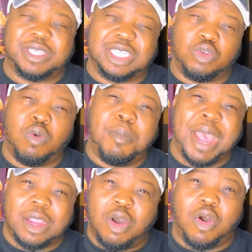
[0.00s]
go
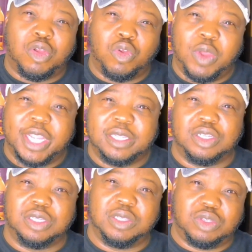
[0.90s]
back all the way
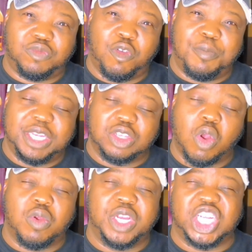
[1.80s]
to from its
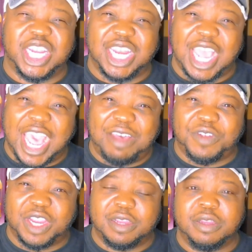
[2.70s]
origin in
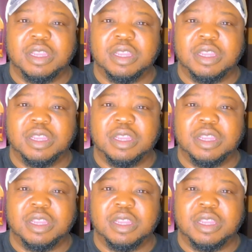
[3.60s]
Africa.